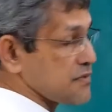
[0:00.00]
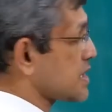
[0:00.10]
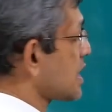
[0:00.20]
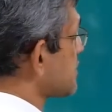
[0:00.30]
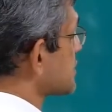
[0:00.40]
we
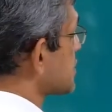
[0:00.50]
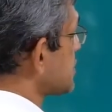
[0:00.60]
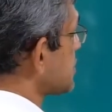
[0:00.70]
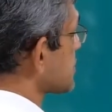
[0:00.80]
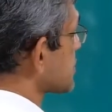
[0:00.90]
have
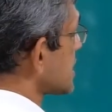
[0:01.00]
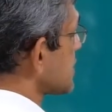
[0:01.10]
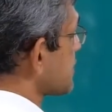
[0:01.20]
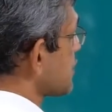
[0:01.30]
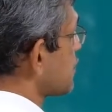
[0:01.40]
2,
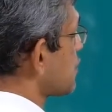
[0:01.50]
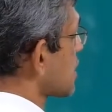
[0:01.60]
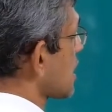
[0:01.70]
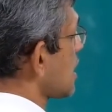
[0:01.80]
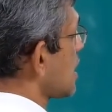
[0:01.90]
3, 4